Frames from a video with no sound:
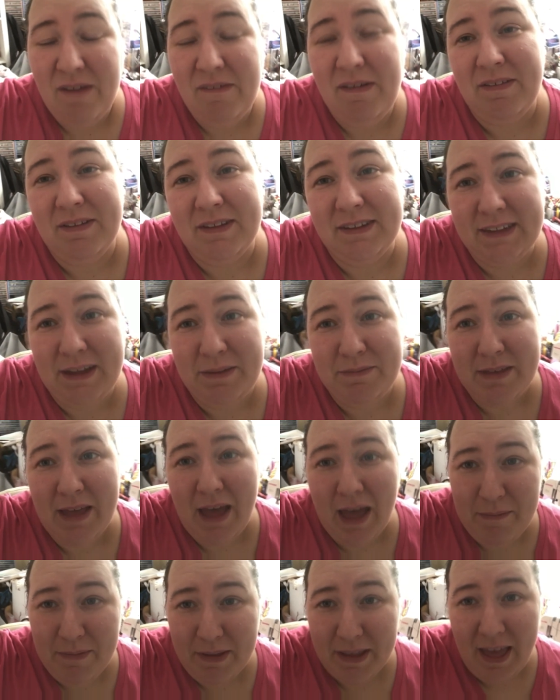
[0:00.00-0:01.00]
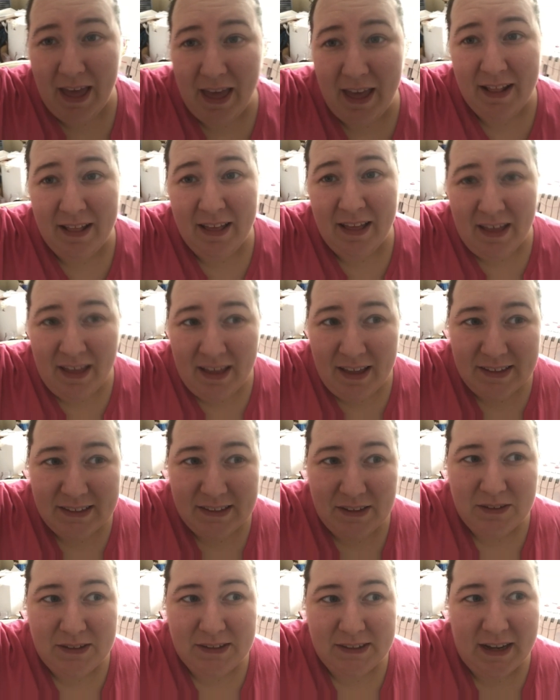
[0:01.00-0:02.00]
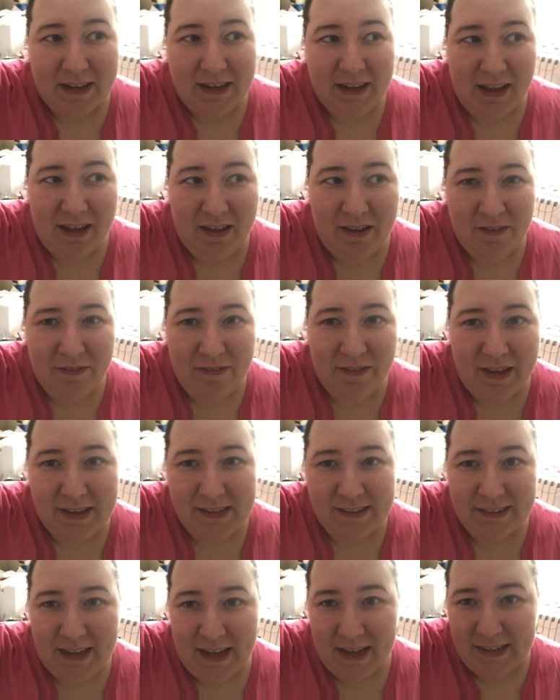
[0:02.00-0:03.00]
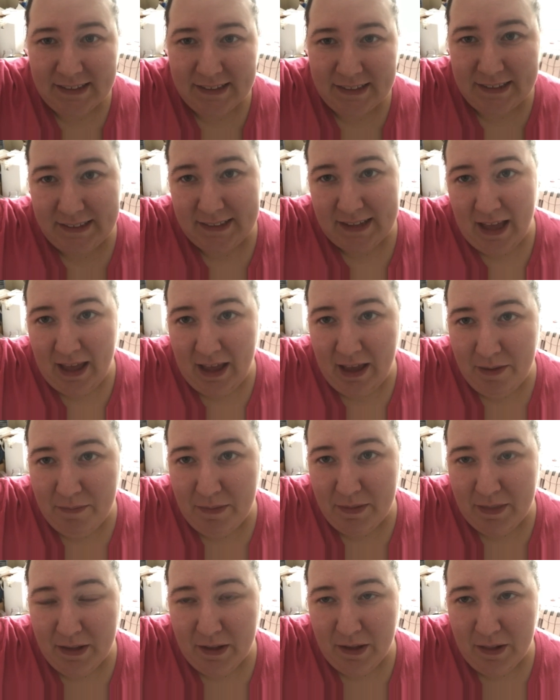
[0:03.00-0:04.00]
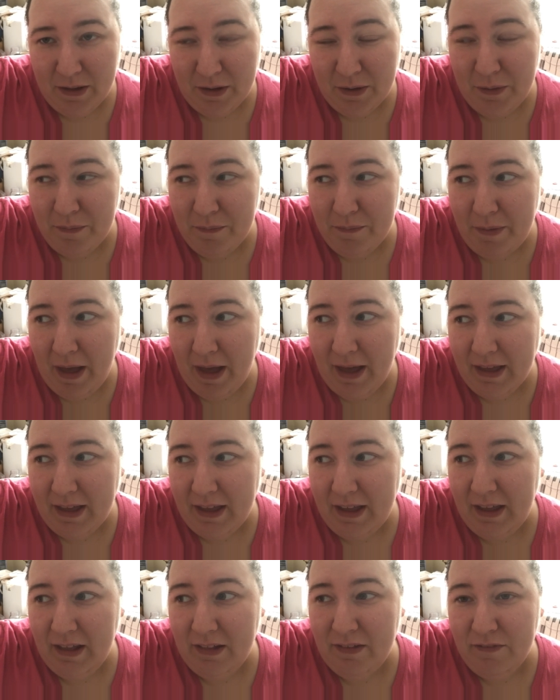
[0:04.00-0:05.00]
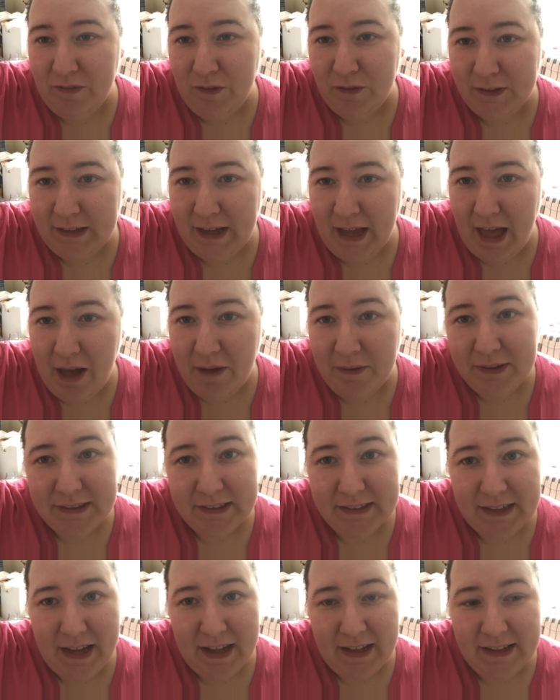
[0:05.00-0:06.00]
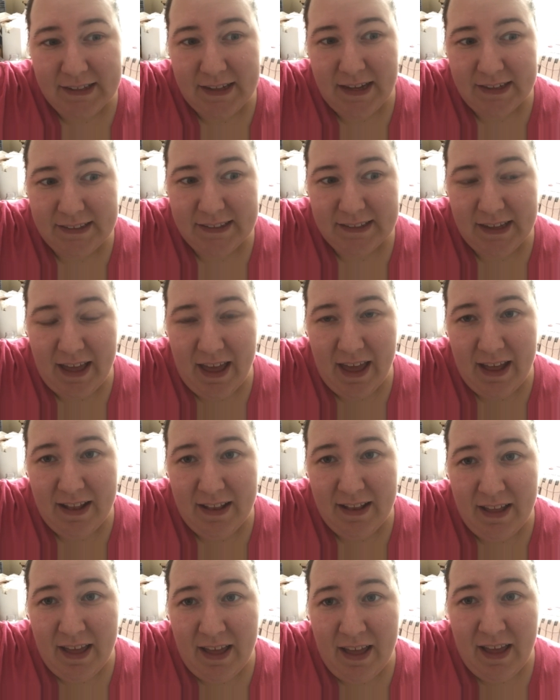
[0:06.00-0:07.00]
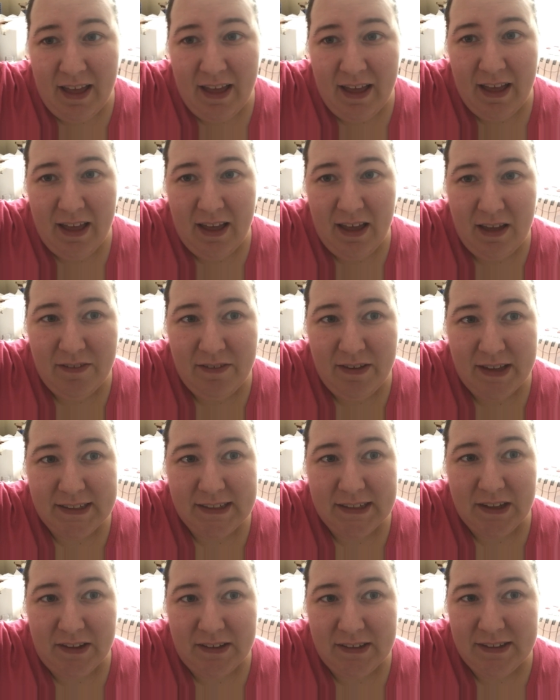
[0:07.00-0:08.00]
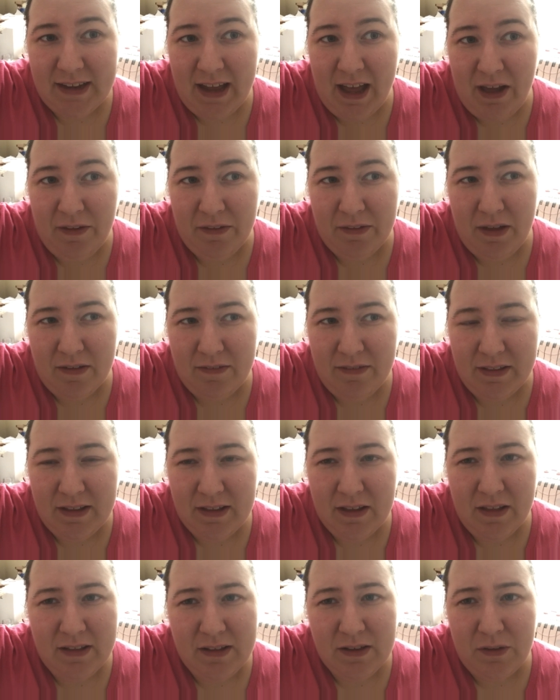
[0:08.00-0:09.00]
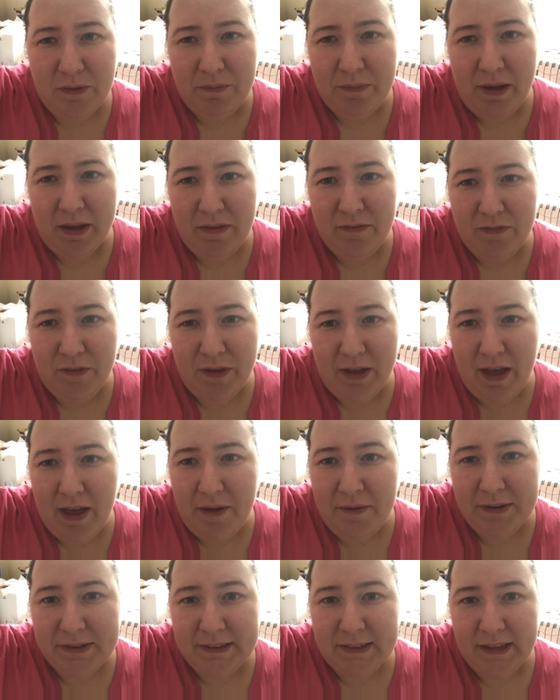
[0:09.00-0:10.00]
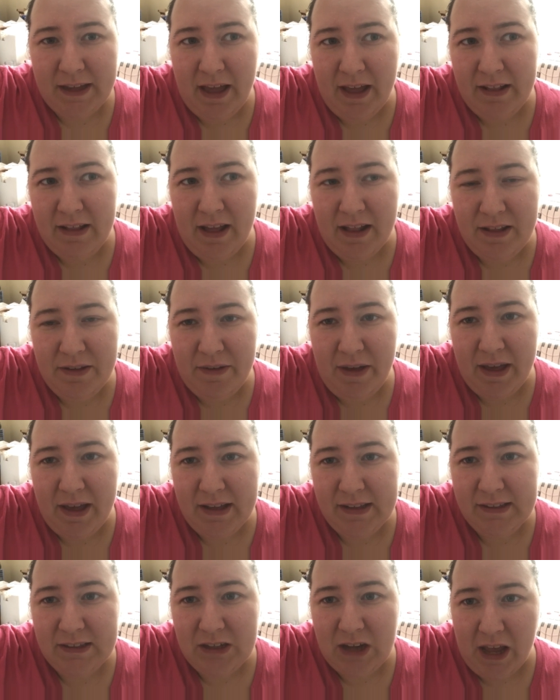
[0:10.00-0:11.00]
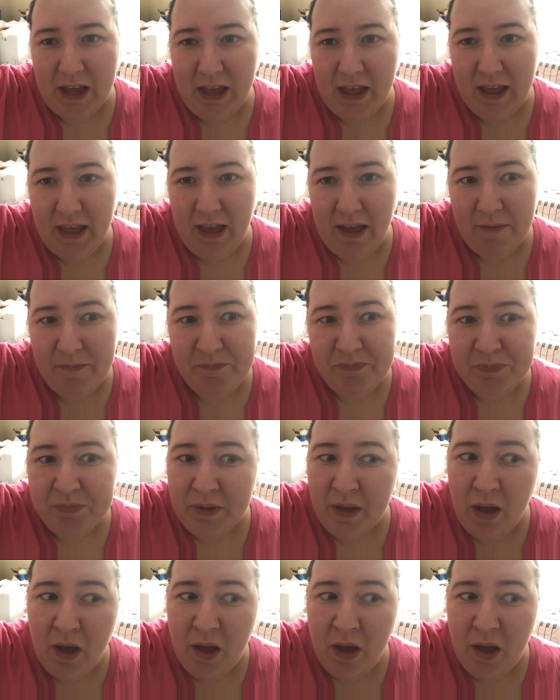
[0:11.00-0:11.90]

around the same time again. So she said if it stays the same, they're going to come back in 48 hours and take the test again. If it's gone down, I think they're going to come back in 48 hours again anyway and check it again